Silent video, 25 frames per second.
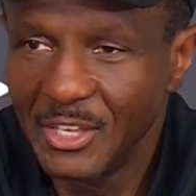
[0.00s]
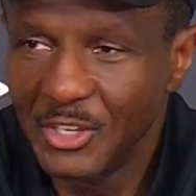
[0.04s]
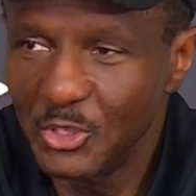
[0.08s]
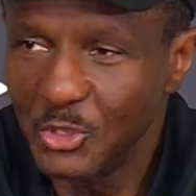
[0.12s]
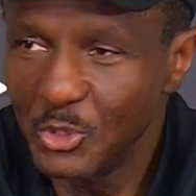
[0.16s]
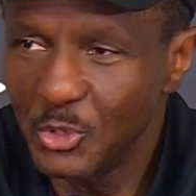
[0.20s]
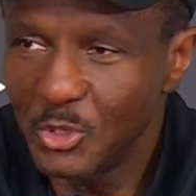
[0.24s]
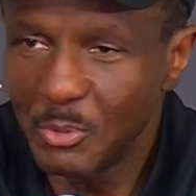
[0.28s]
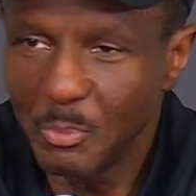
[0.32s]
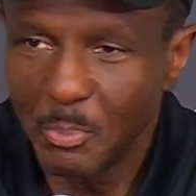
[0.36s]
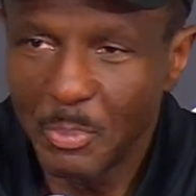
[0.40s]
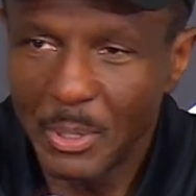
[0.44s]

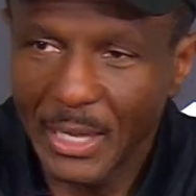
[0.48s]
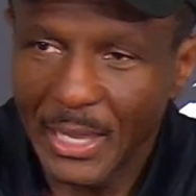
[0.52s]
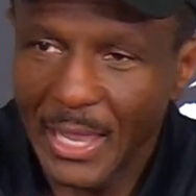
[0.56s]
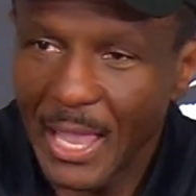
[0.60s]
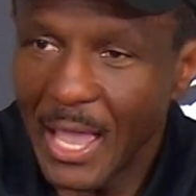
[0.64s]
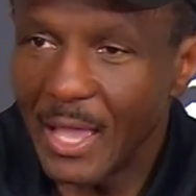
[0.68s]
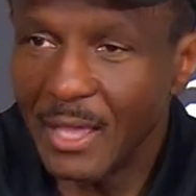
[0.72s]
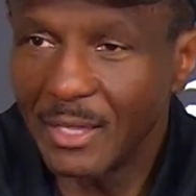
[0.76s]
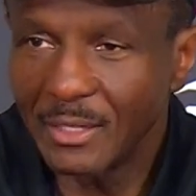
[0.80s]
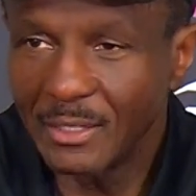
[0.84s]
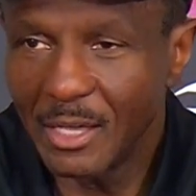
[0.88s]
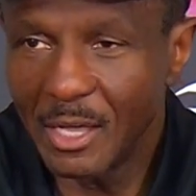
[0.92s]
you can pick
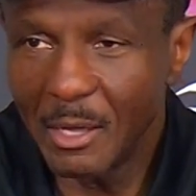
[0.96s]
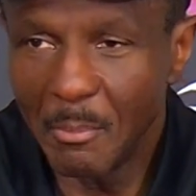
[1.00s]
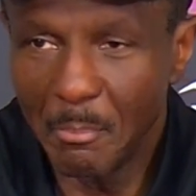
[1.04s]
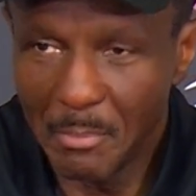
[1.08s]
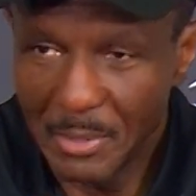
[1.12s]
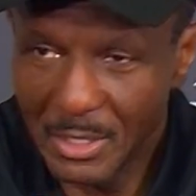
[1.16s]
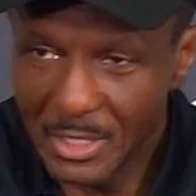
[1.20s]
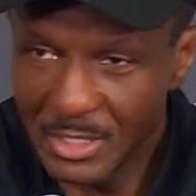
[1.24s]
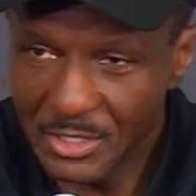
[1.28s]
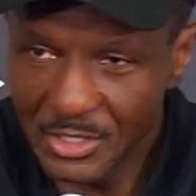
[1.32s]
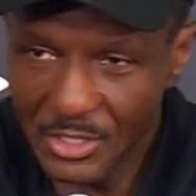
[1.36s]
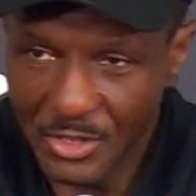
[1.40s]
out a
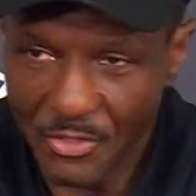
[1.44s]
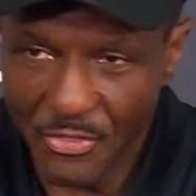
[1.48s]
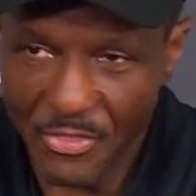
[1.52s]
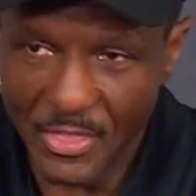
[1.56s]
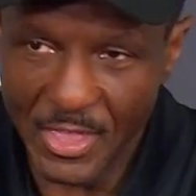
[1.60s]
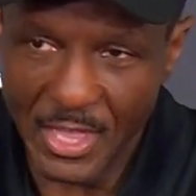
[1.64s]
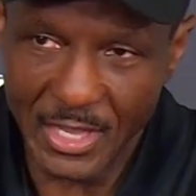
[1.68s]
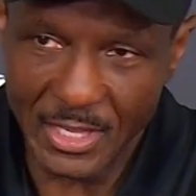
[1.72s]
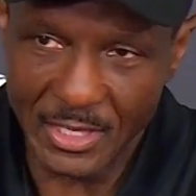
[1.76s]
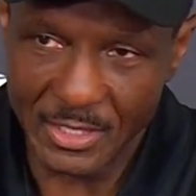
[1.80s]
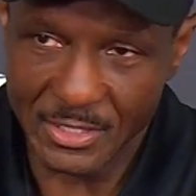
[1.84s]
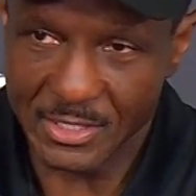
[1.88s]
million
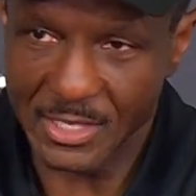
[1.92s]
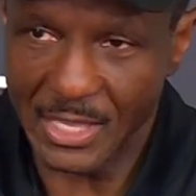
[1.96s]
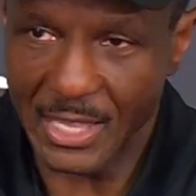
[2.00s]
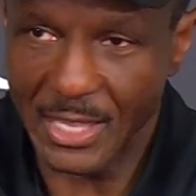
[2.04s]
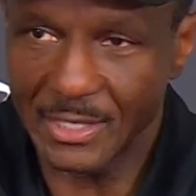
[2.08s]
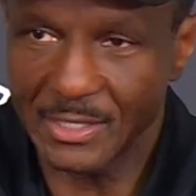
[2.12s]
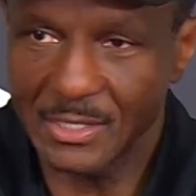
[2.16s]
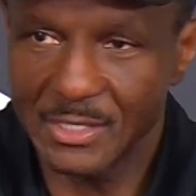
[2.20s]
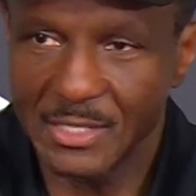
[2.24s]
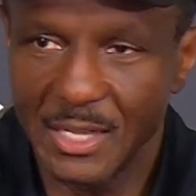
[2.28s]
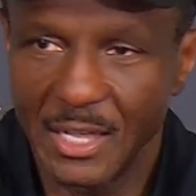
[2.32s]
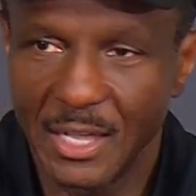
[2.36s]
things
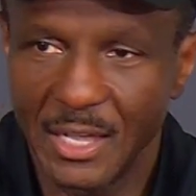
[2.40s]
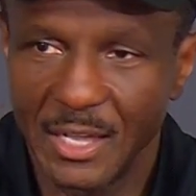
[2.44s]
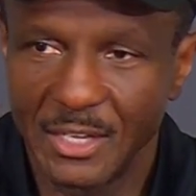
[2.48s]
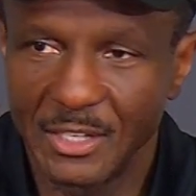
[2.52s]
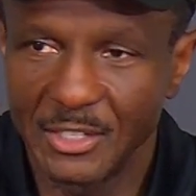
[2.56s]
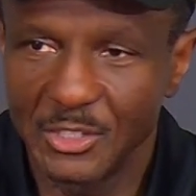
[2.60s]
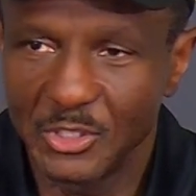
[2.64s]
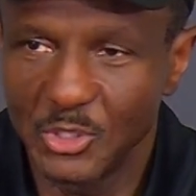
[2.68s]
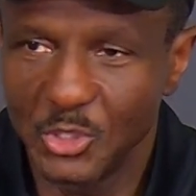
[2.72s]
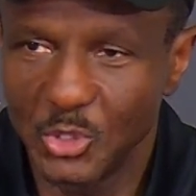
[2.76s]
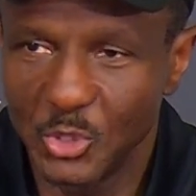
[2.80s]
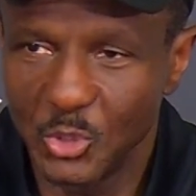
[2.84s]

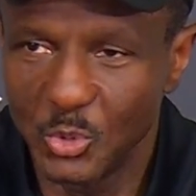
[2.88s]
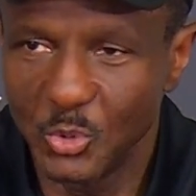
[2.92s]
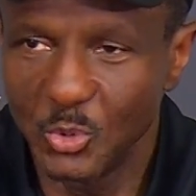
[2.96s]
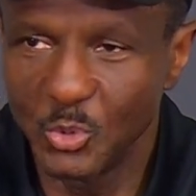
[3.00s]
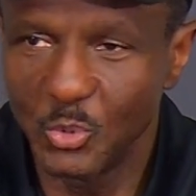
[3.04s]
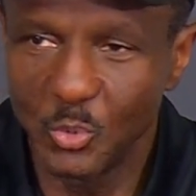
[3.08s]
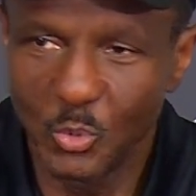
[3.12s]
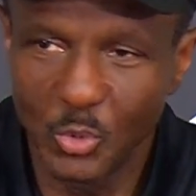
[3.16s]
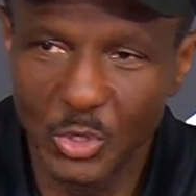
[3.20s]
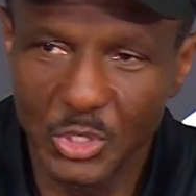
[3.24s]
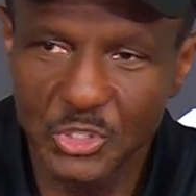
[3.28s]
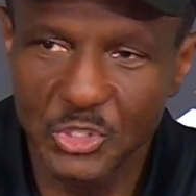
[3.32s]
that
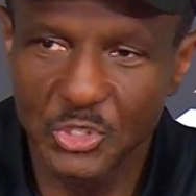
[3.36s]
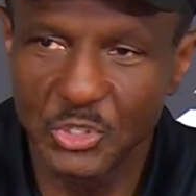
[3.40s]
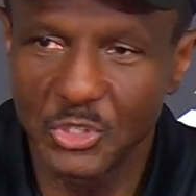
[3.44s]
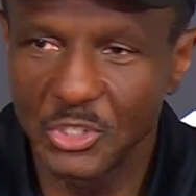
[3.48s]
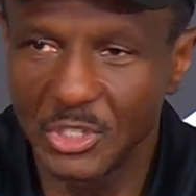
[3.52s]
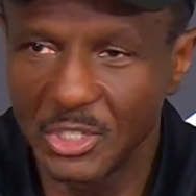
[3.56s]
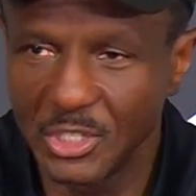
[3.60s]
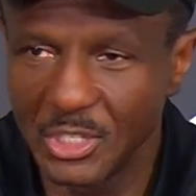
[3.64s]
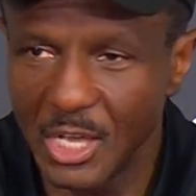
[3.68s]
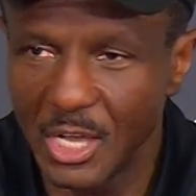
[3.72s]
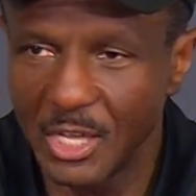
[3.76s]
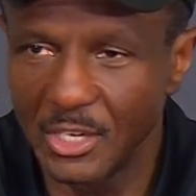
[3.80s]
you wish you
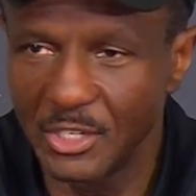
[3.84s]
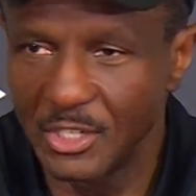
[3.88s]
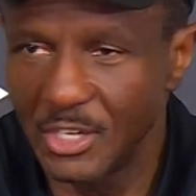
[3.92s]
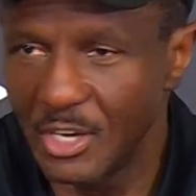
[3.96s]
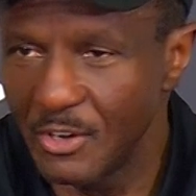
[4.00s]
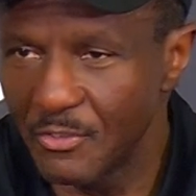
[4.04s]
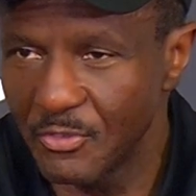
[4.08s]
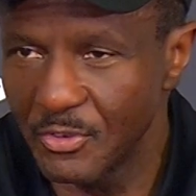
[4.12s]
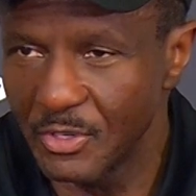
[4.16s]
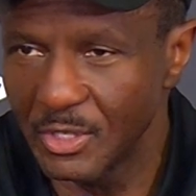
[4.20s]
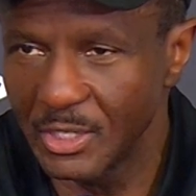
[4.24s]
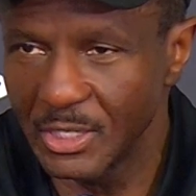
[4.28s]
could have done
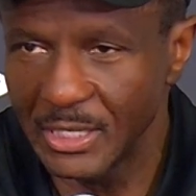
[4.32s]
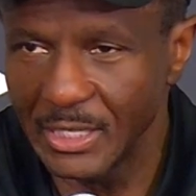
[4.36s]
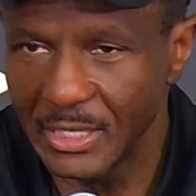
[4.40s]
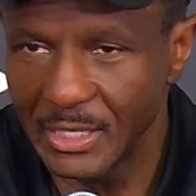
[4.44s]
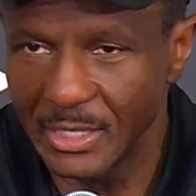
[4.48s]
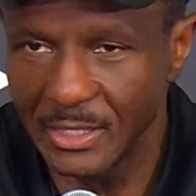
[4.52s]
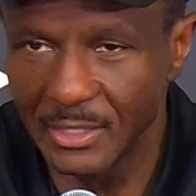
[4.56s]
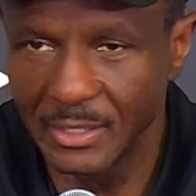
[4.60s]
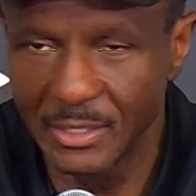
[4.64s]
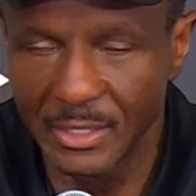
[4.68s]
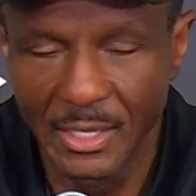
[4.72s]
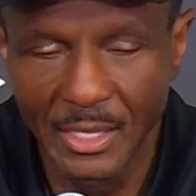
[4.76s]

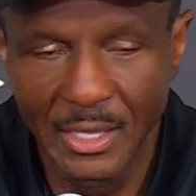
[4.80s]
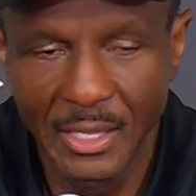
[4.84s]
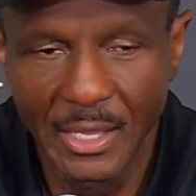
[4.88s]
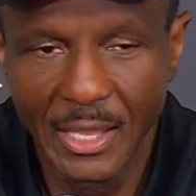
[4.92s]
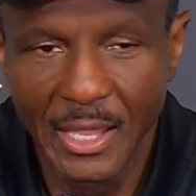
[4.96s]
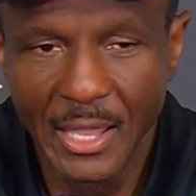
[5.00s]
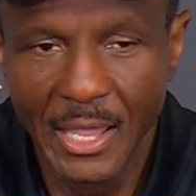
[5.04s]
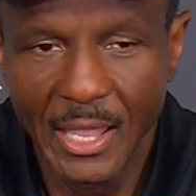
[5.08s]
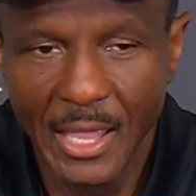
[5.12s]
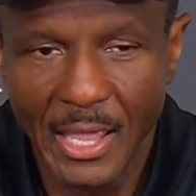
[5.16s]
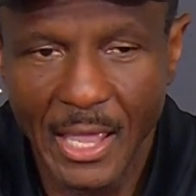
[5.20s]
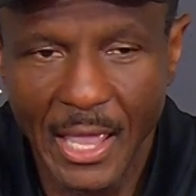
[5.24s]
differently
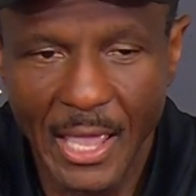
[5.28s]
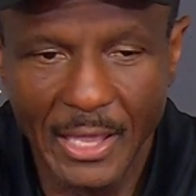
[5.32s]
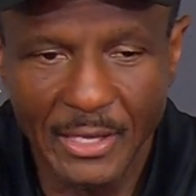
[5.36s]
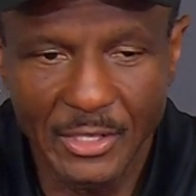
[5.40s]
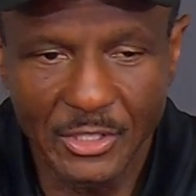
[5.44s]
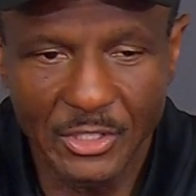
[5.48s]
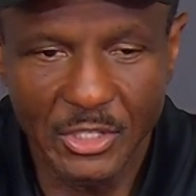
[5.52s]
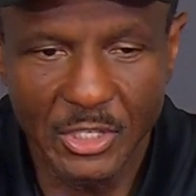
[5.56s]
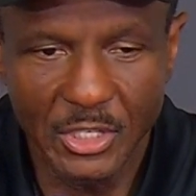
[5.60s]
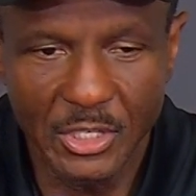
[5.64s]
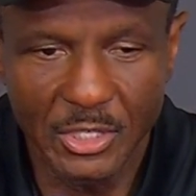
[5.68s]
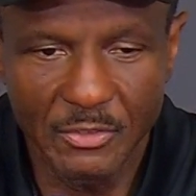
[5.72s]

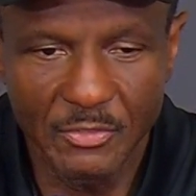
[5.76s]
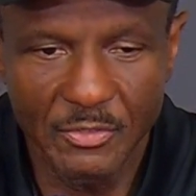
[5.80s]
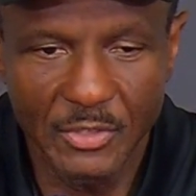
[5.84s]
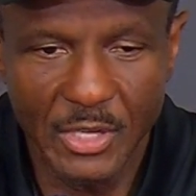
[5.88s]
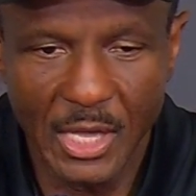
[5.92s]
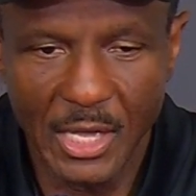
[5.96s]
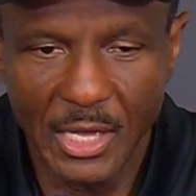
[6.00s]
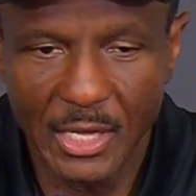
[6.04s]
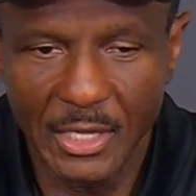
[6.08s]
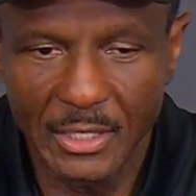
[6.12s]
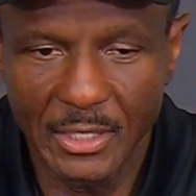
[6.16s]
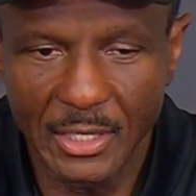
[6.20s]
and could have
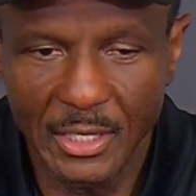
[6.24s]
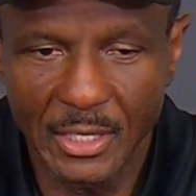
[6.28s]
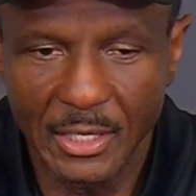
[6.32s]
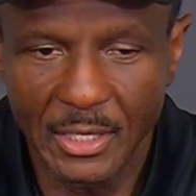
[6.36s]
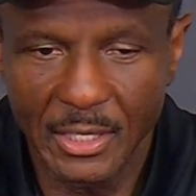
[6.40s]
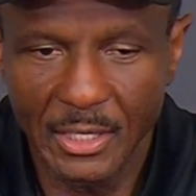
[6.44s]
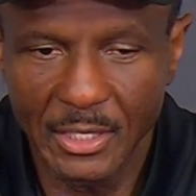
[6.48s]
done,